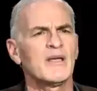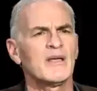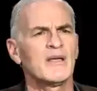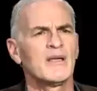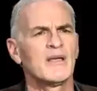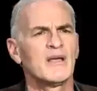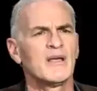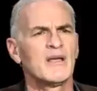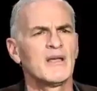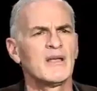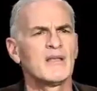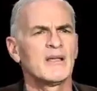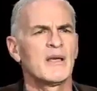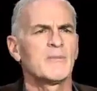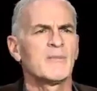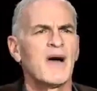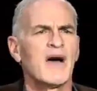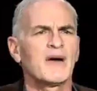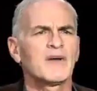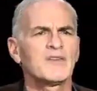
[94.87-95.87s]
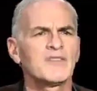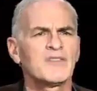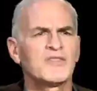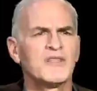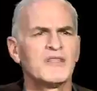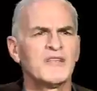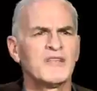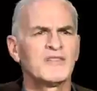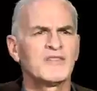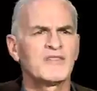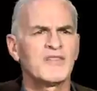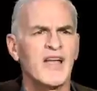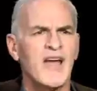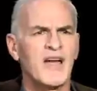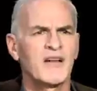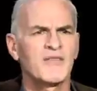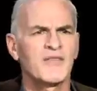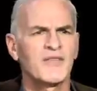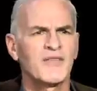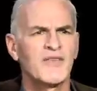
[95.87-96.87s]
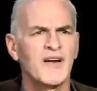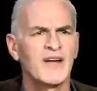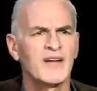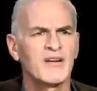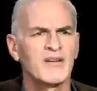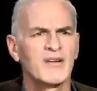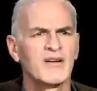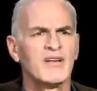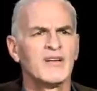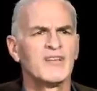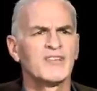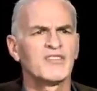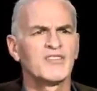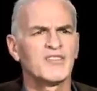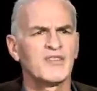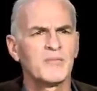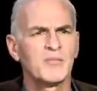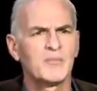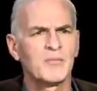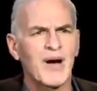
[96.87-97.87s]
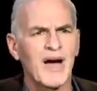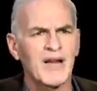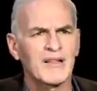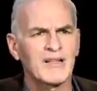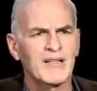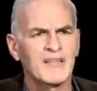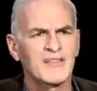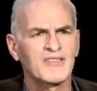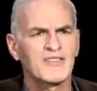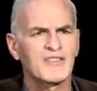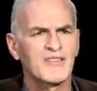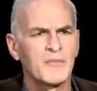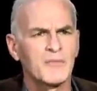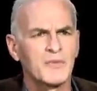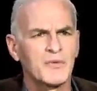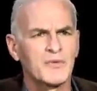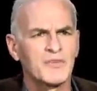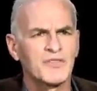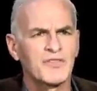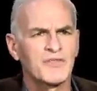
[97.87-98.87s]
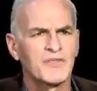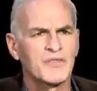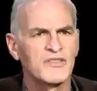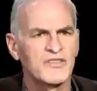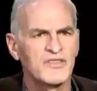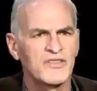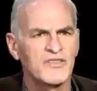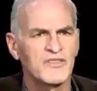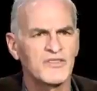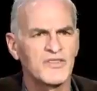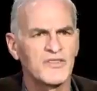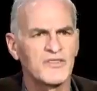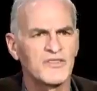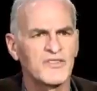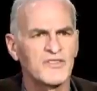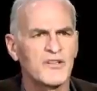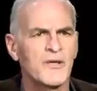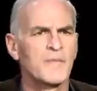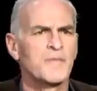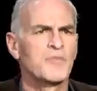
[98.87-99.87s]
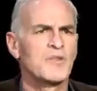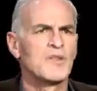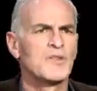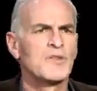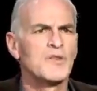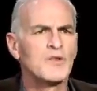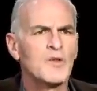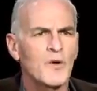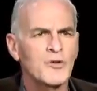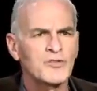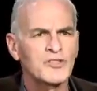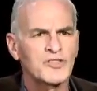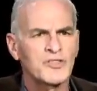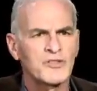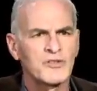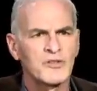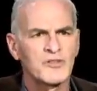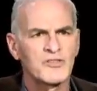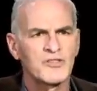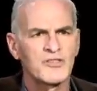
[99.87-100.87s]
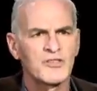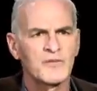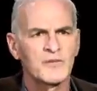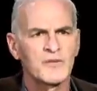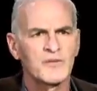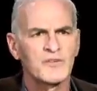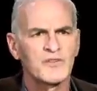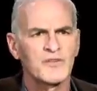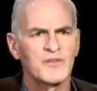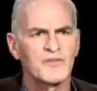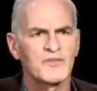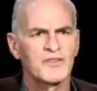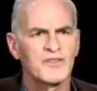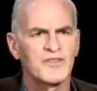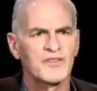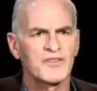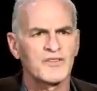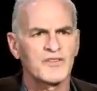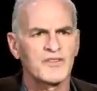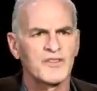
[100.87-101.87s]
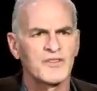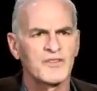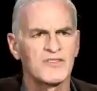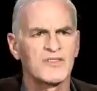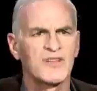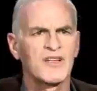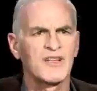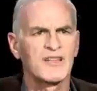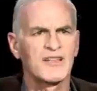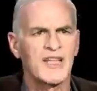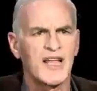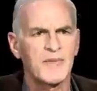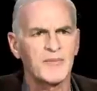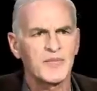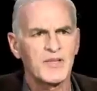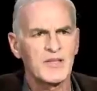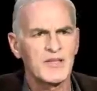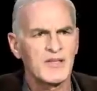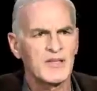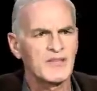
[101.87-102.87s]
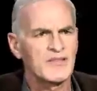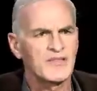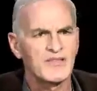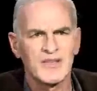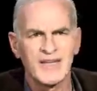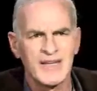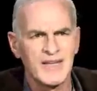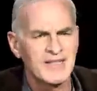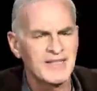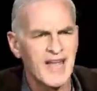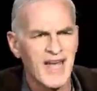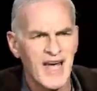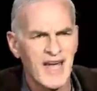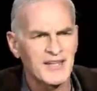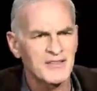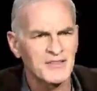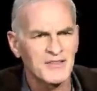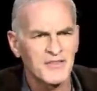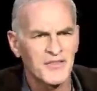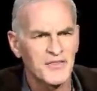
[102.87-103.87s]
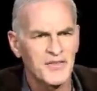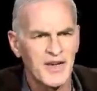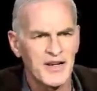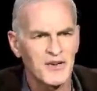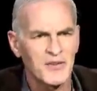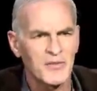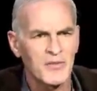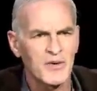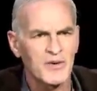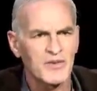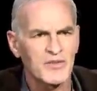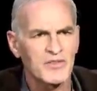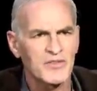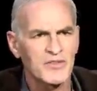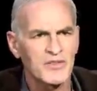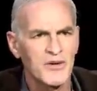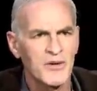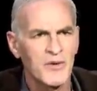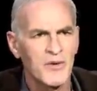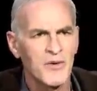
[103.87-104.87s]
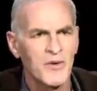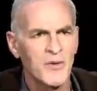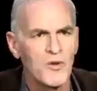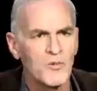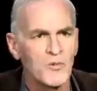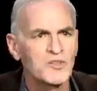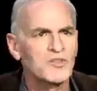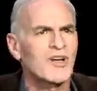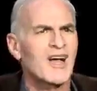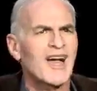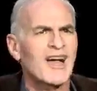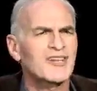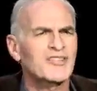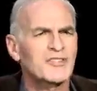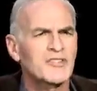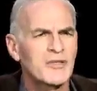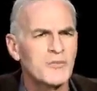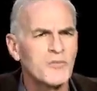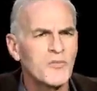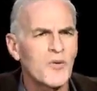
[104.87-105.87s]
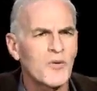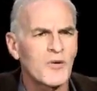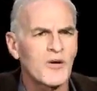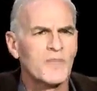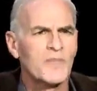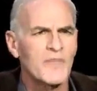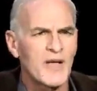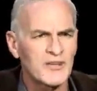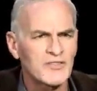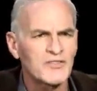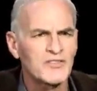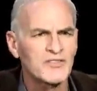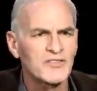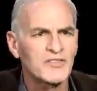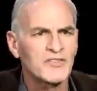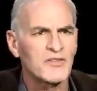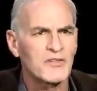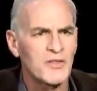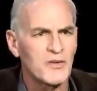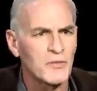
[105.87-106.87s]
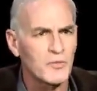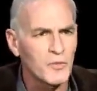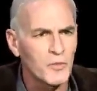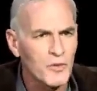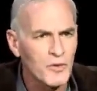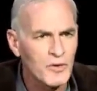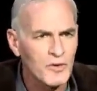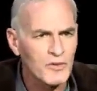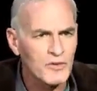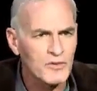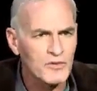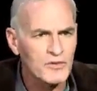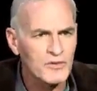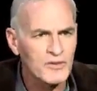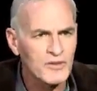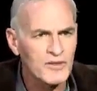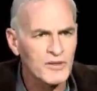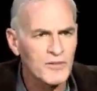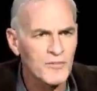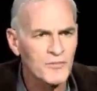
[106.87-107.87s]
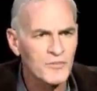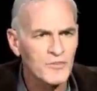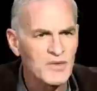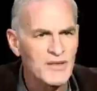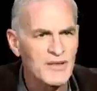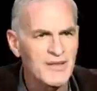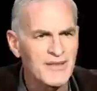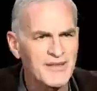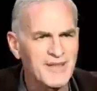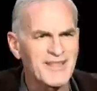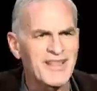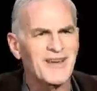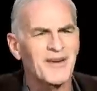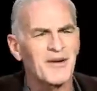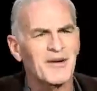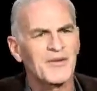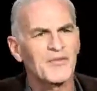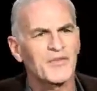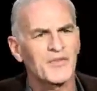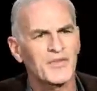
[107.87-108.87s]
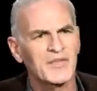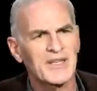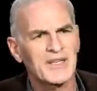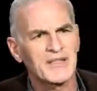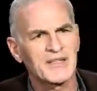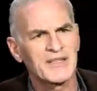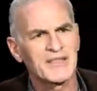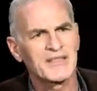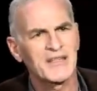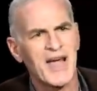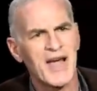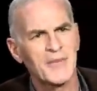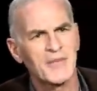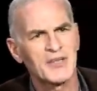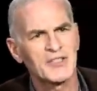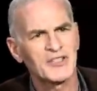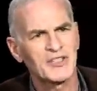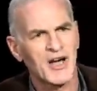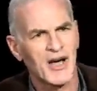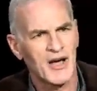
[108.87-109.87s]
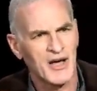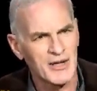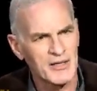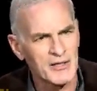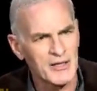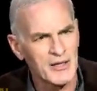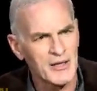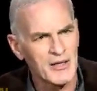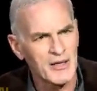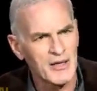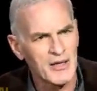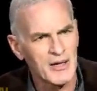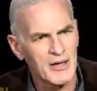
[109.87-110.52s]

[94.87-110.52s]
me that Palestinians can't fire symbolic symbols of resistance, notional symbols of resistance, namely these enhanced fireworks, which are actually more a message to the world than they are inflicting damage on